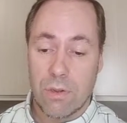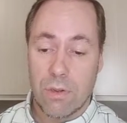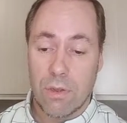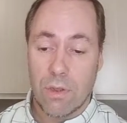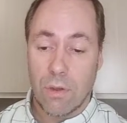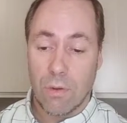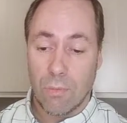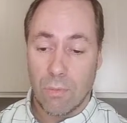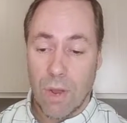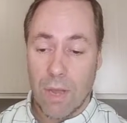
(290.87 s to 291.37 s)

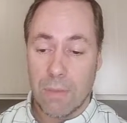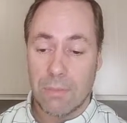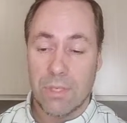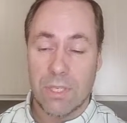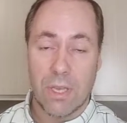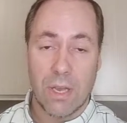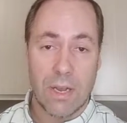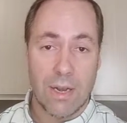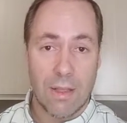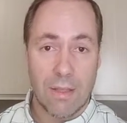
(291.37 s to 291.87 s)

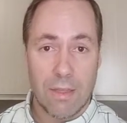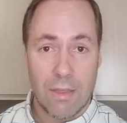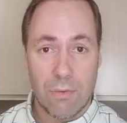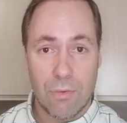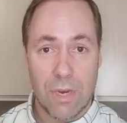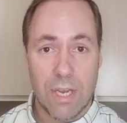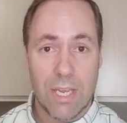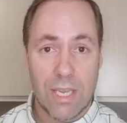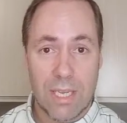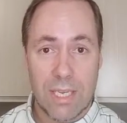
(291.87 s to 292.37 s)
website in
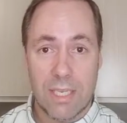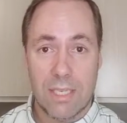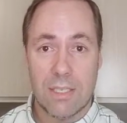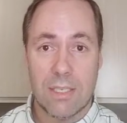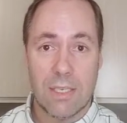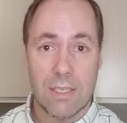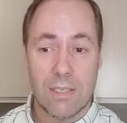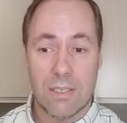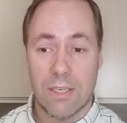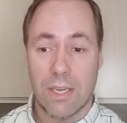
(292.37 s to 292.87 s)
3
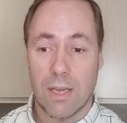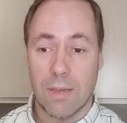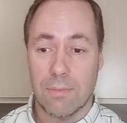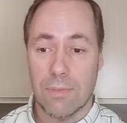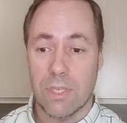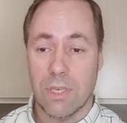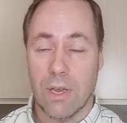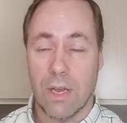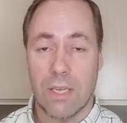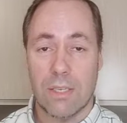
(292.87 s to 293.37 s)
easy
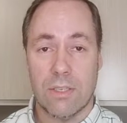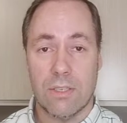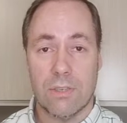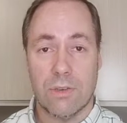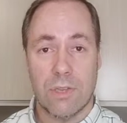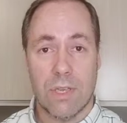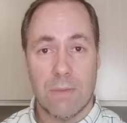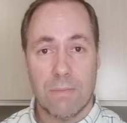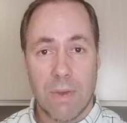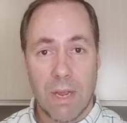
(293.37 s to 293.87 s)
steps, guys. So
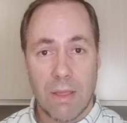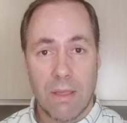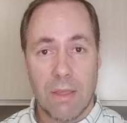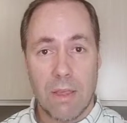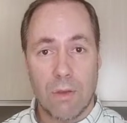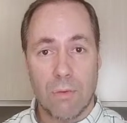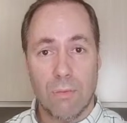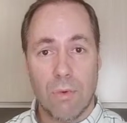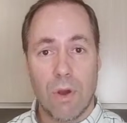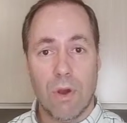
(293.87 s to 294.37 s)
you might
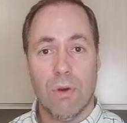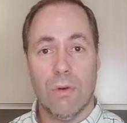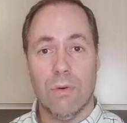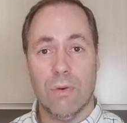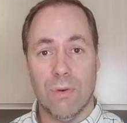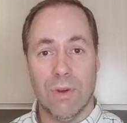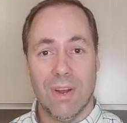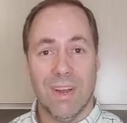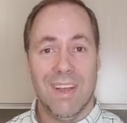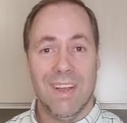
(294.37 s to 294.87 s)
think,
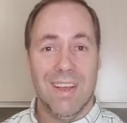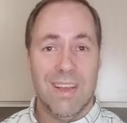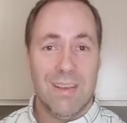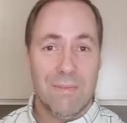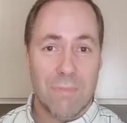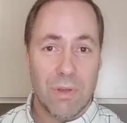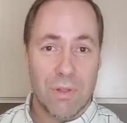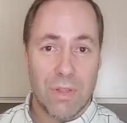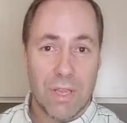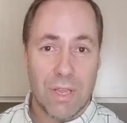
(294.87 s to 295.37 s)
whoa,
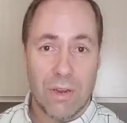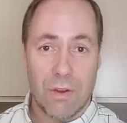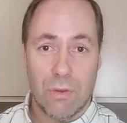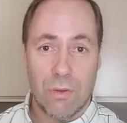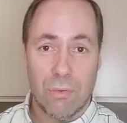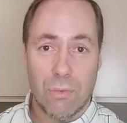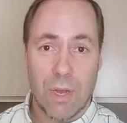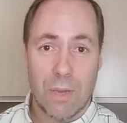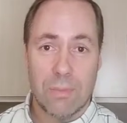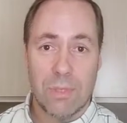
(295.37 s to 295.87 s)
building a new
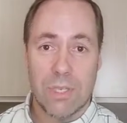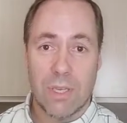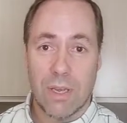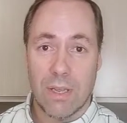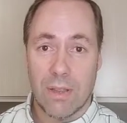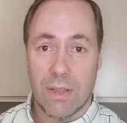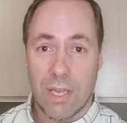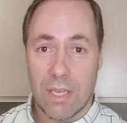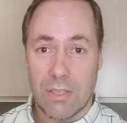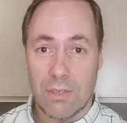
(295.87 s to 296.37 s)
website,
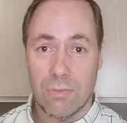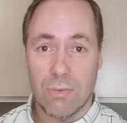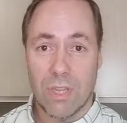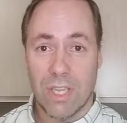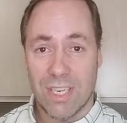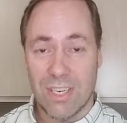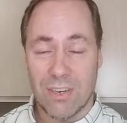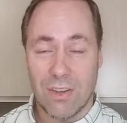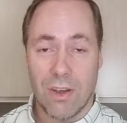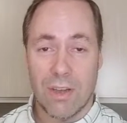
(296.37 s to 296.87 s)
that's really
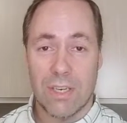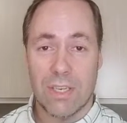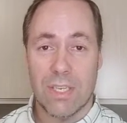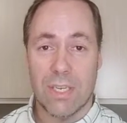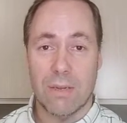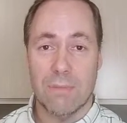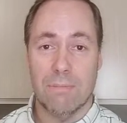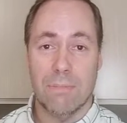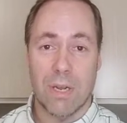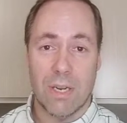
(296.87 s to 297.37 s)

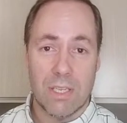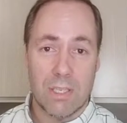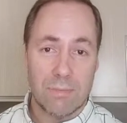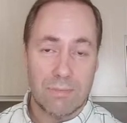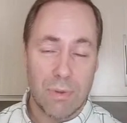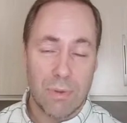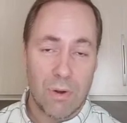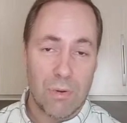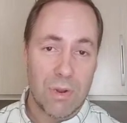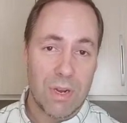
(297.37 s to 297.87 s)
daunting, but it's
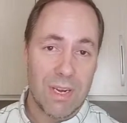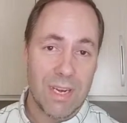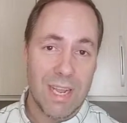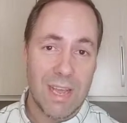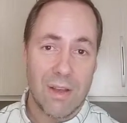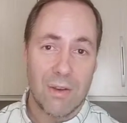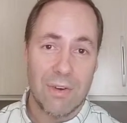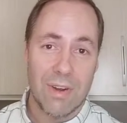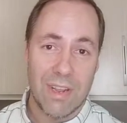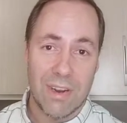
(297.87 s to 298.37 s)
broken
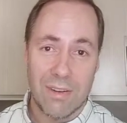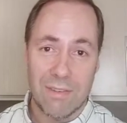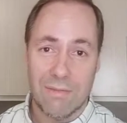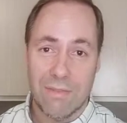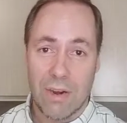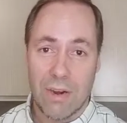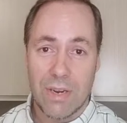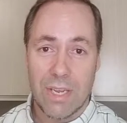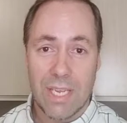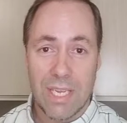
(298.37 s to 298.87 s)
down in a
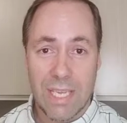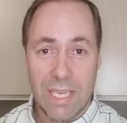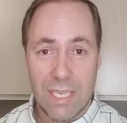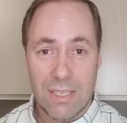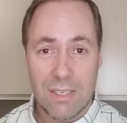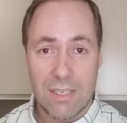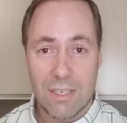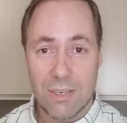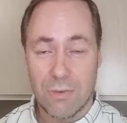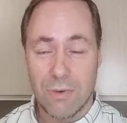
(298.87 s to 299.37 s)
very
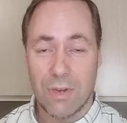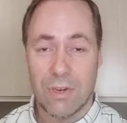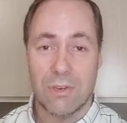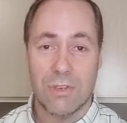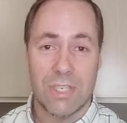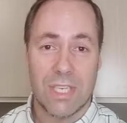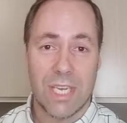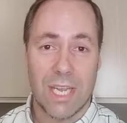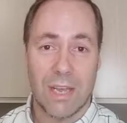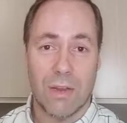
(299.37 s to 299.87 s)
easy to
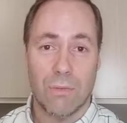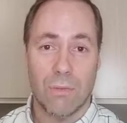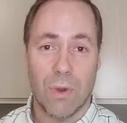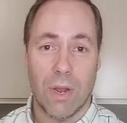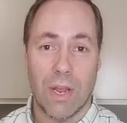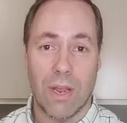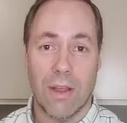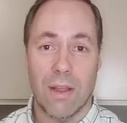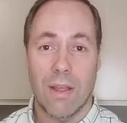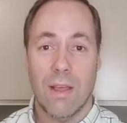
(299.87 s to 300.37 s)
understand
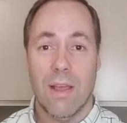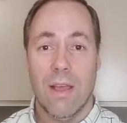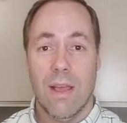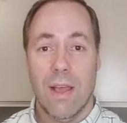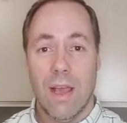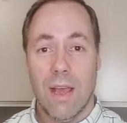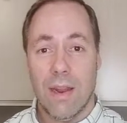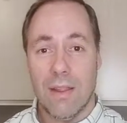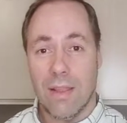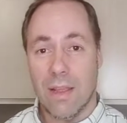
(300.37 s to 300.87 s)
way
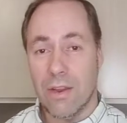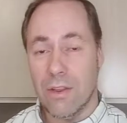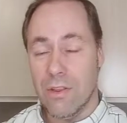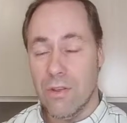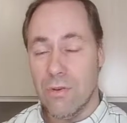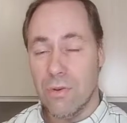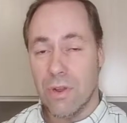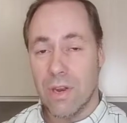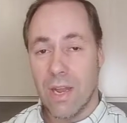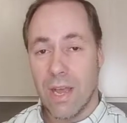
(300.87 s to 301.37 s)
And then you
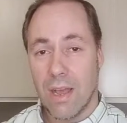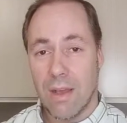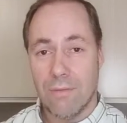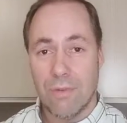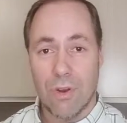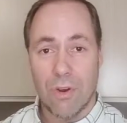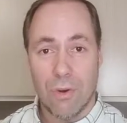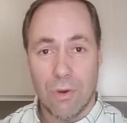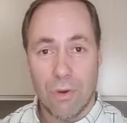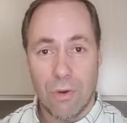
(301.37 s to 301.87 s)
can have
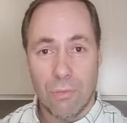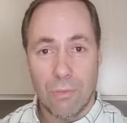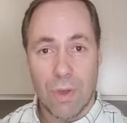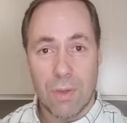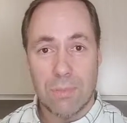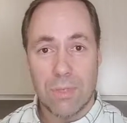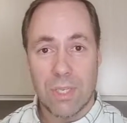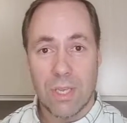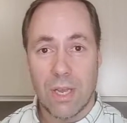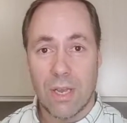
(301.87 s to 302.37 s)
your own
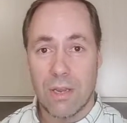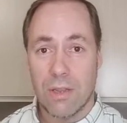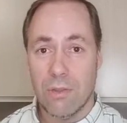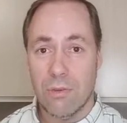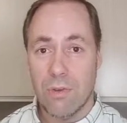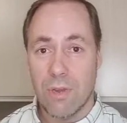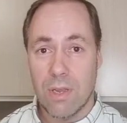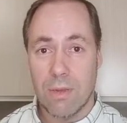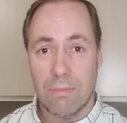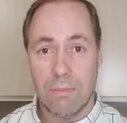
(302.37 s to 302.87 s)
website. You
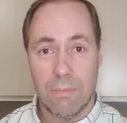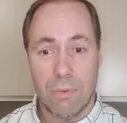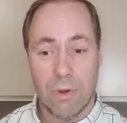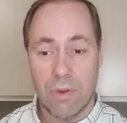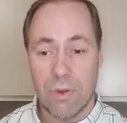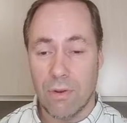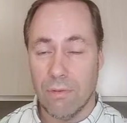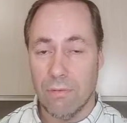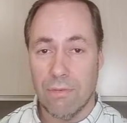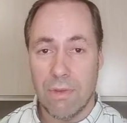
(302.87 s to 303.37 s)
can put
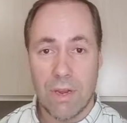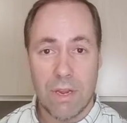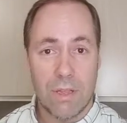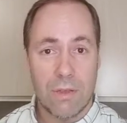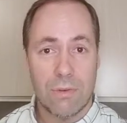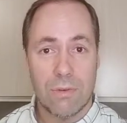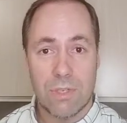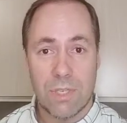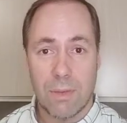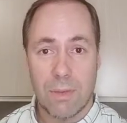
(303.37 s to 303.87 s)
your
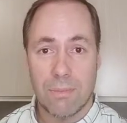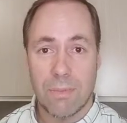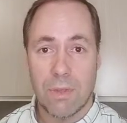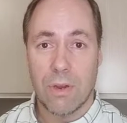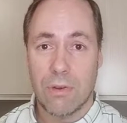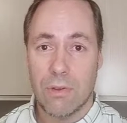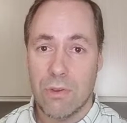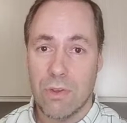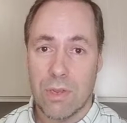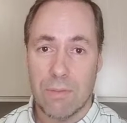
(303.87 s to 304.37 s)
videos up there.
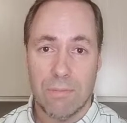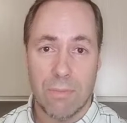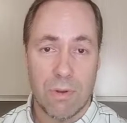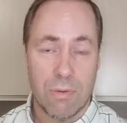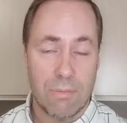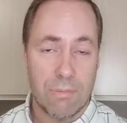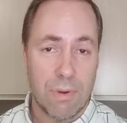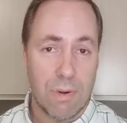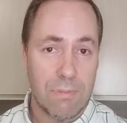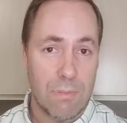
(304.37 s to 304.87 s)
can
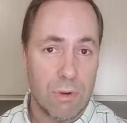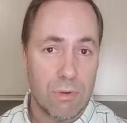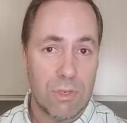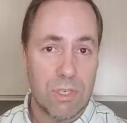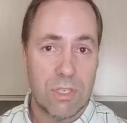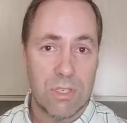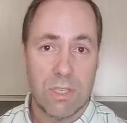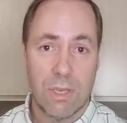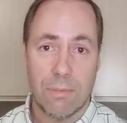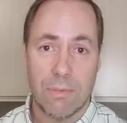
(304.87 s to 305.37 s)
put
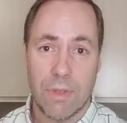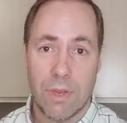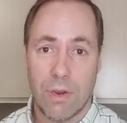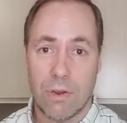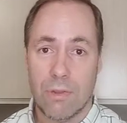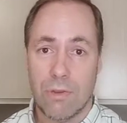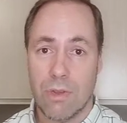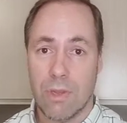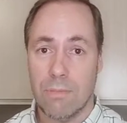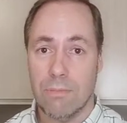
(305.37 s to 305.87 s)
promotions up there.
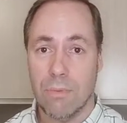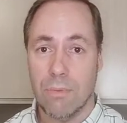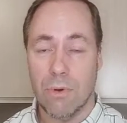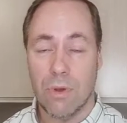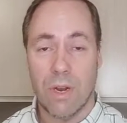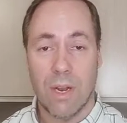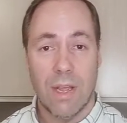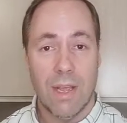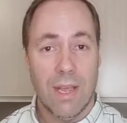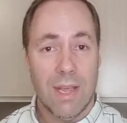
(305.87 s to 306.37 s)
You can
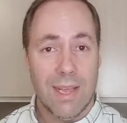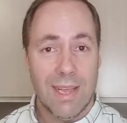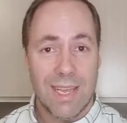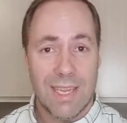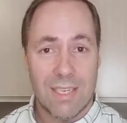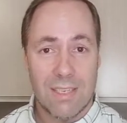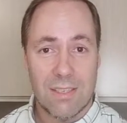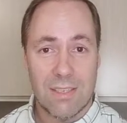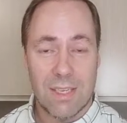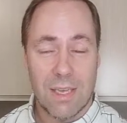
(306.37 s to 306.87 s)
put
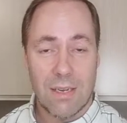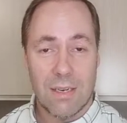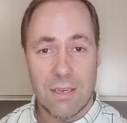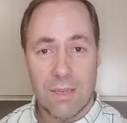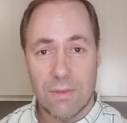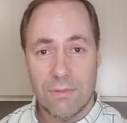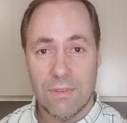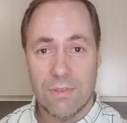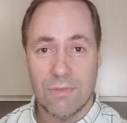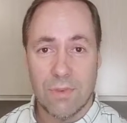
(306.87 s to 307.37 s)

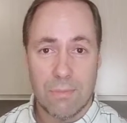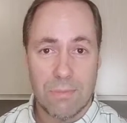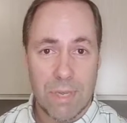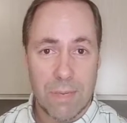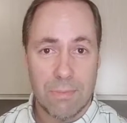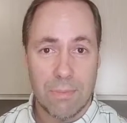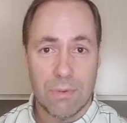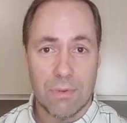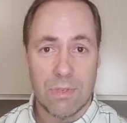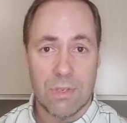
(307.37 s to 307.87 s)
incentives for
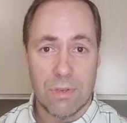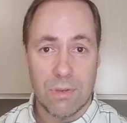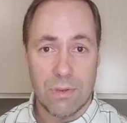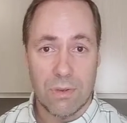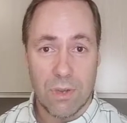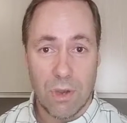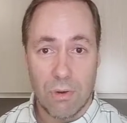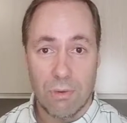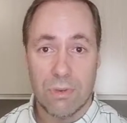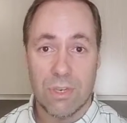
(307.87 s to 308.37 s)
people to
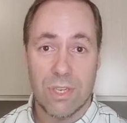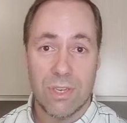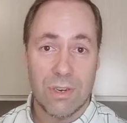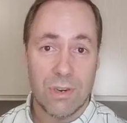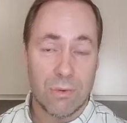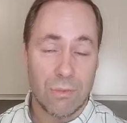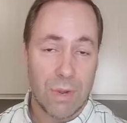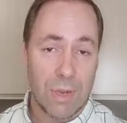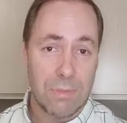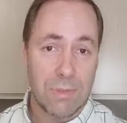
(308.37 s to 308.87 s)
go to your
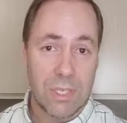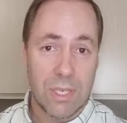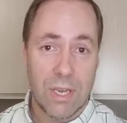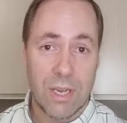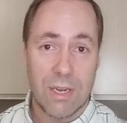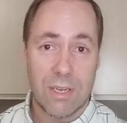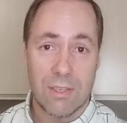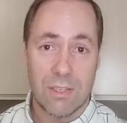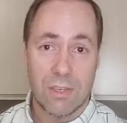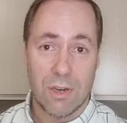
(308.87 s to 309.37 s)
website
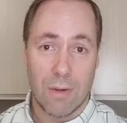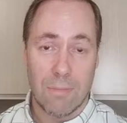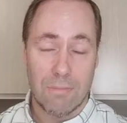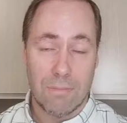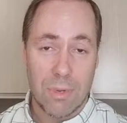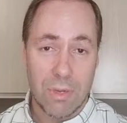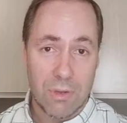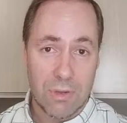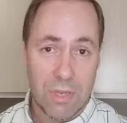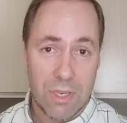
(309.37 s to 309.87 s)
and start
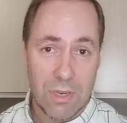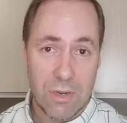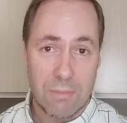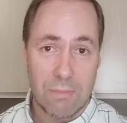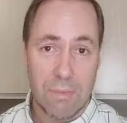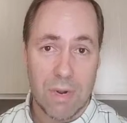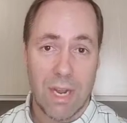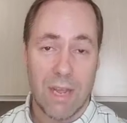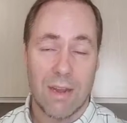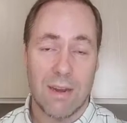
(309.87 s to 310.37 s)
building your
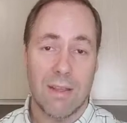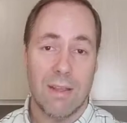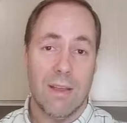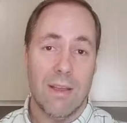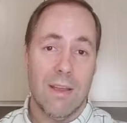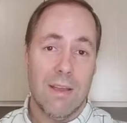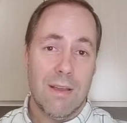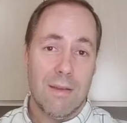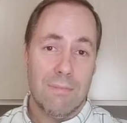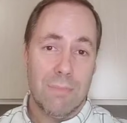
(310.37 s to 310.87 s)
brand,
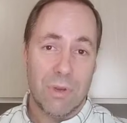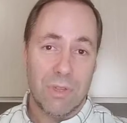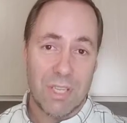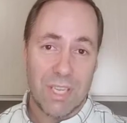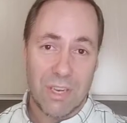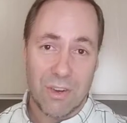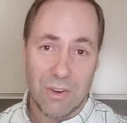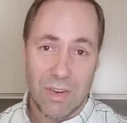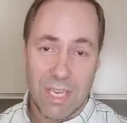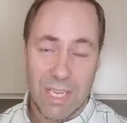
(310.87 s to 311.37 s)
building
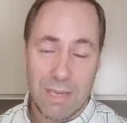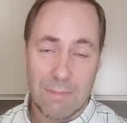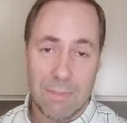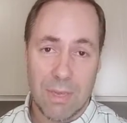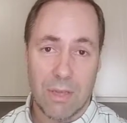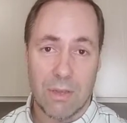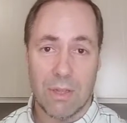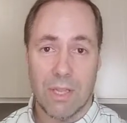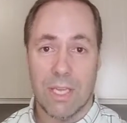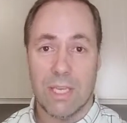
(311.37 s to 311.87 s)
your
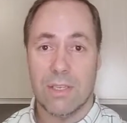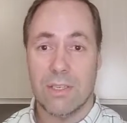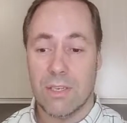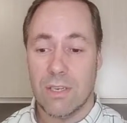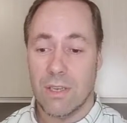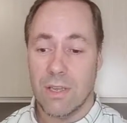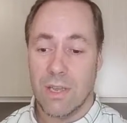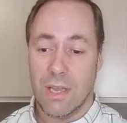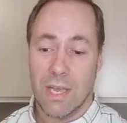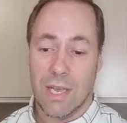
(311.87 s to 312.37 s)
email list,
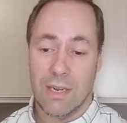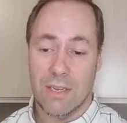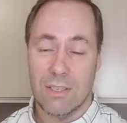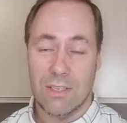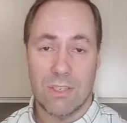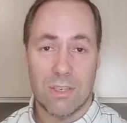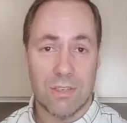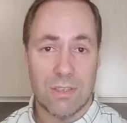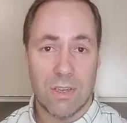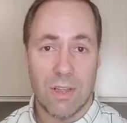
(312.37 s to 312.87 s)
and it's
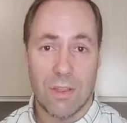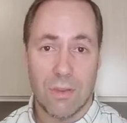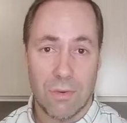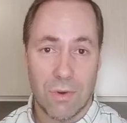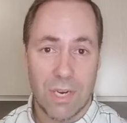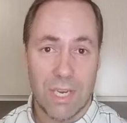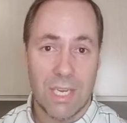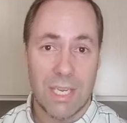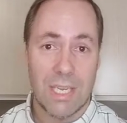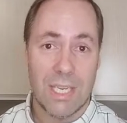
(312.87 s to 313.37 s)
just
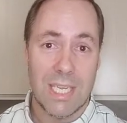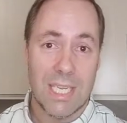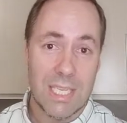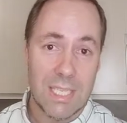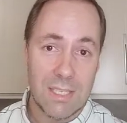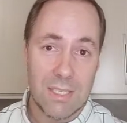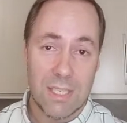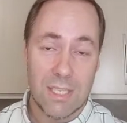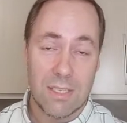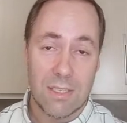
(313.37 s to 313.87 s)
3
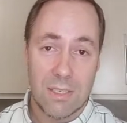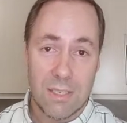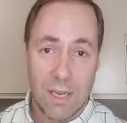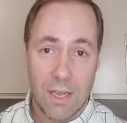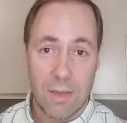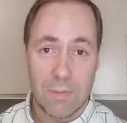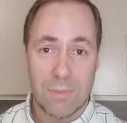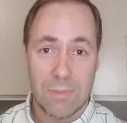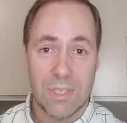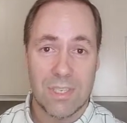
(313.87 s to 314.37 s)
easy
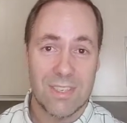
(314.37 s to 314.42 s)
steps.